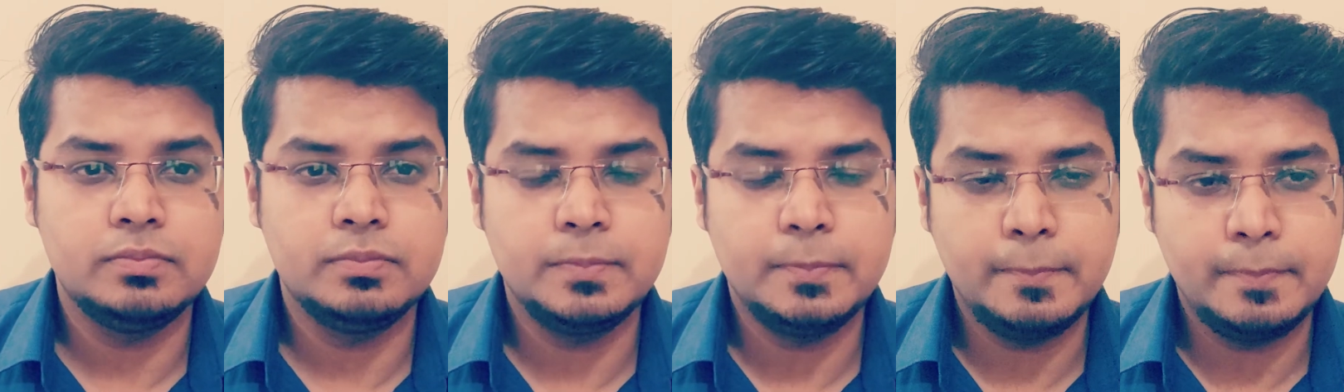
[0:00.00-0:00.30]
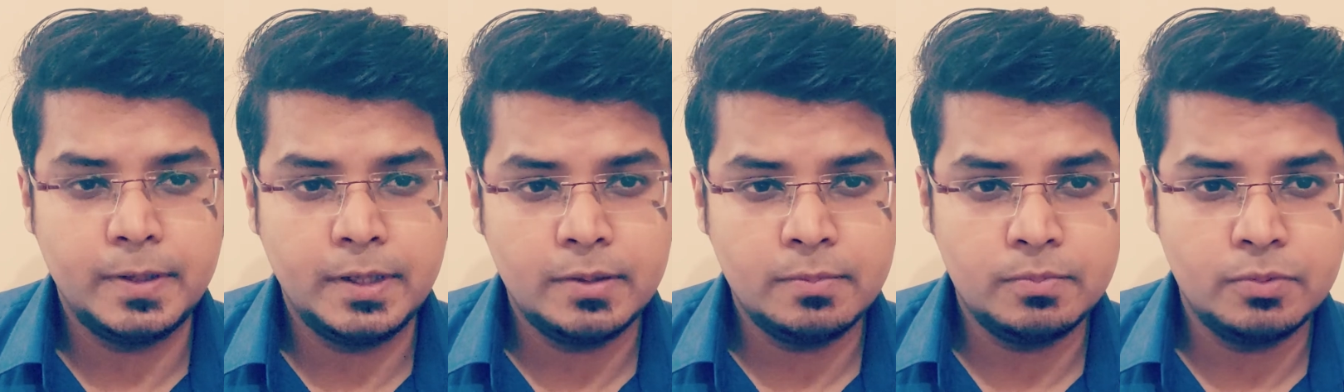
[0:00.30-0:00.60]

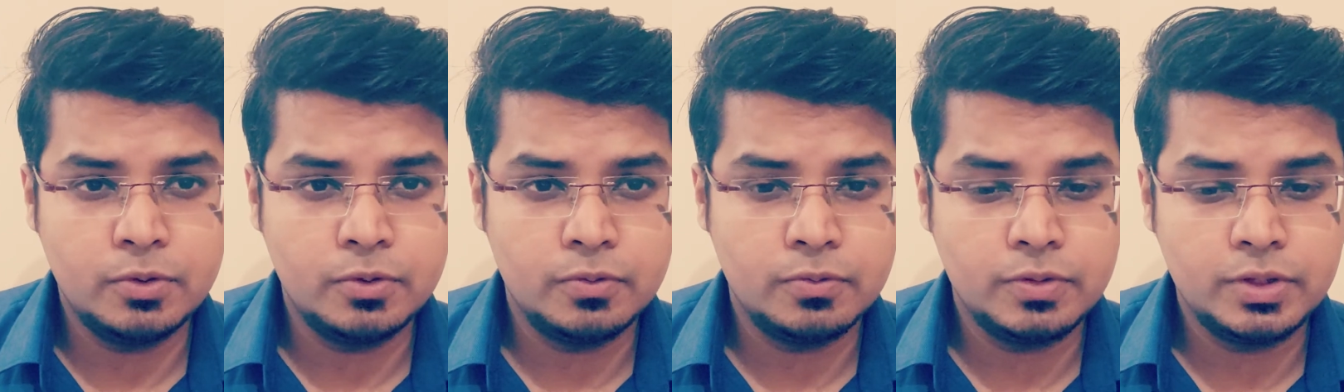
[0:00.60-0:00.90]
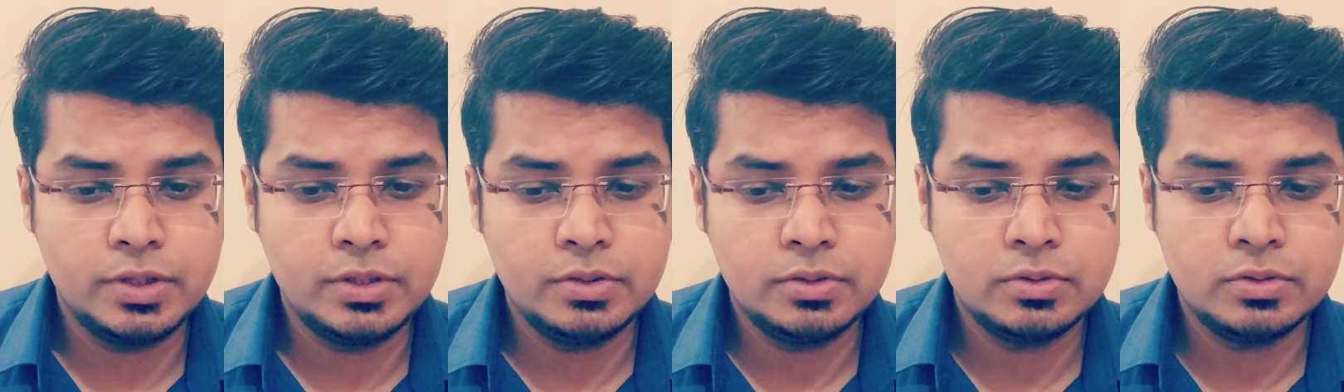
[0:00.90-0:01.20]
make more
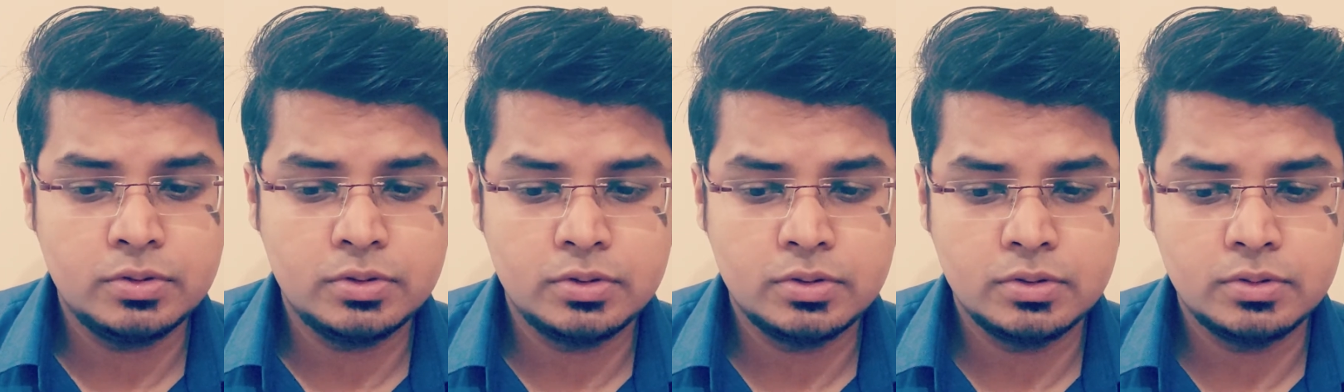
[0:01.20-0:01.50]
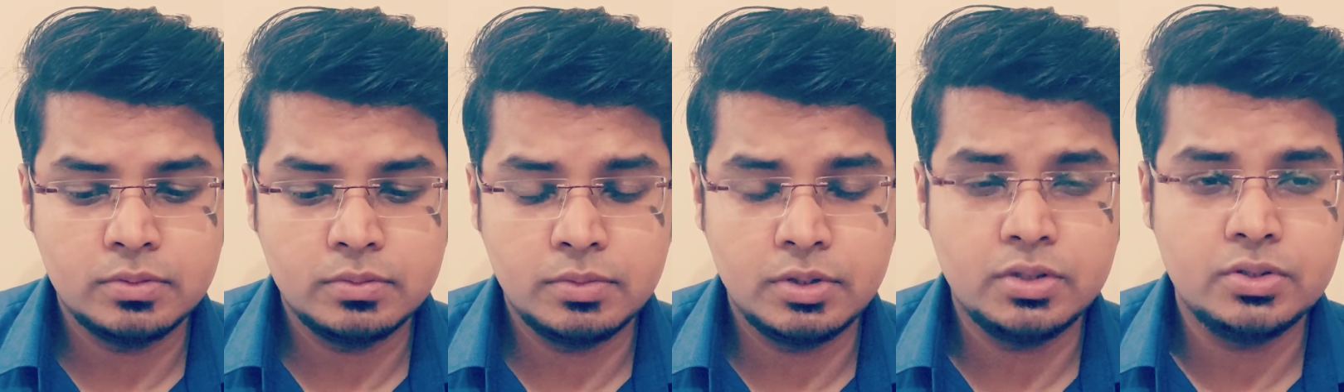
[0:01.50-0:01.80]
videos,
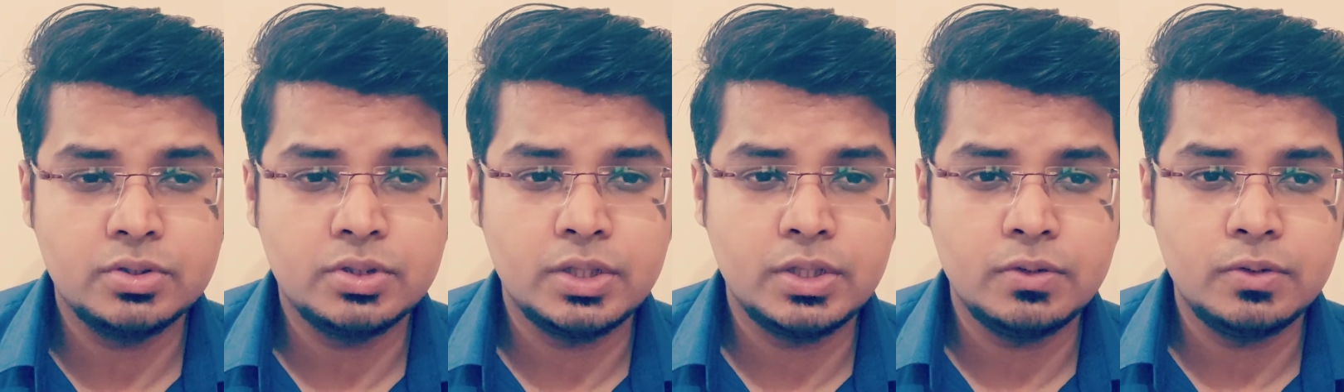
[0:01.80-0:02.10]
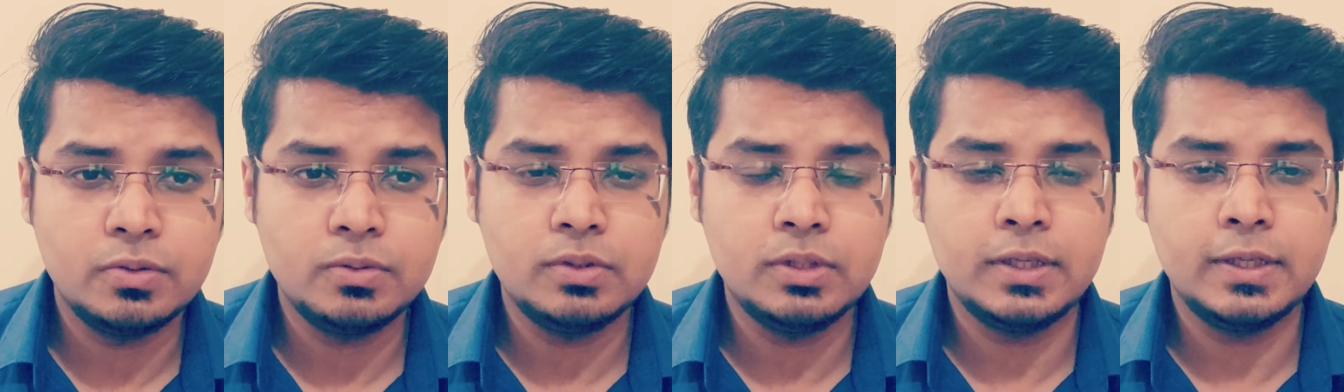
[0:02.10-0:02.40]
because I
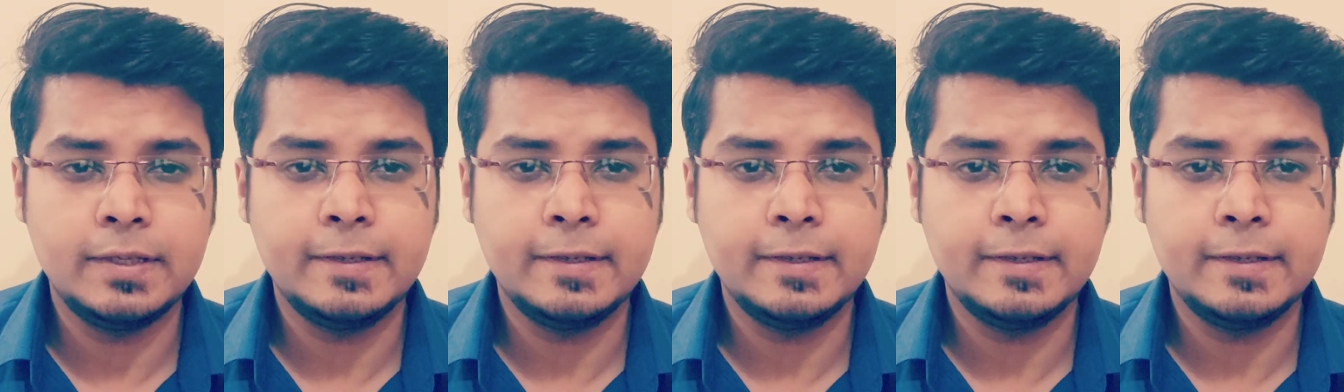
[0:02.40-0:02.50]
know